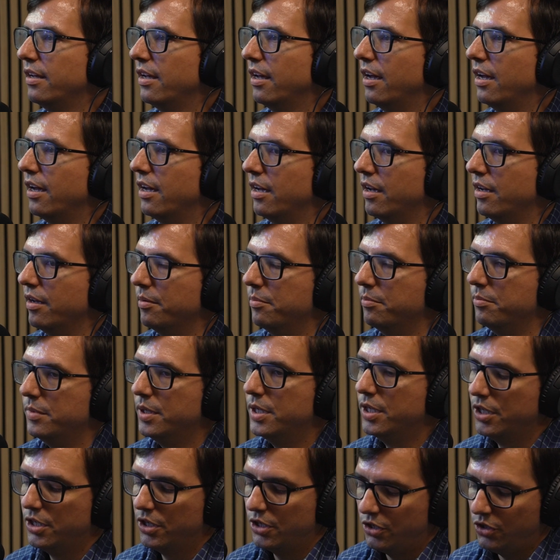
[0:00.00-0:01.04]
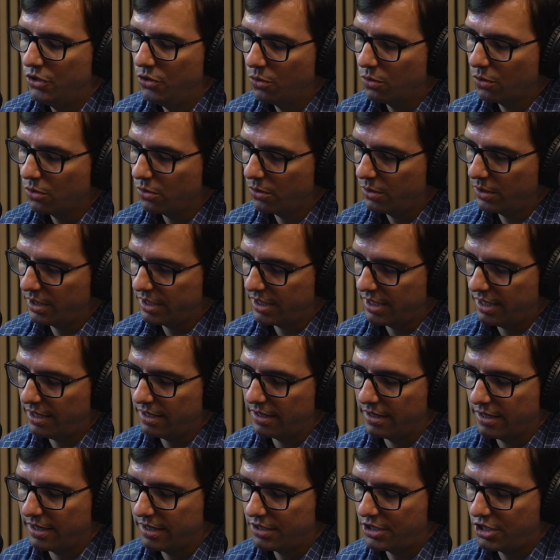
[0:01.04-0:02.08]
you're going to get
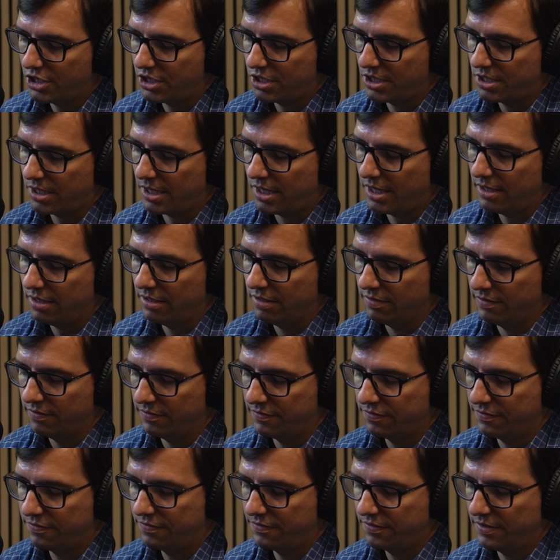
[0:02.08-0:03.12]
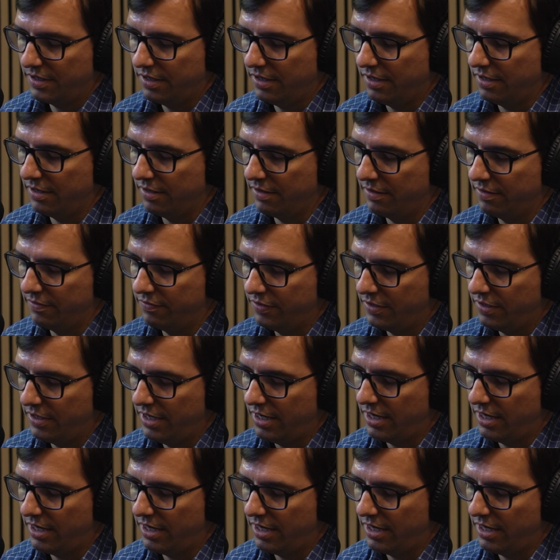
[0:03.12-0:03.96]
a nice shot of very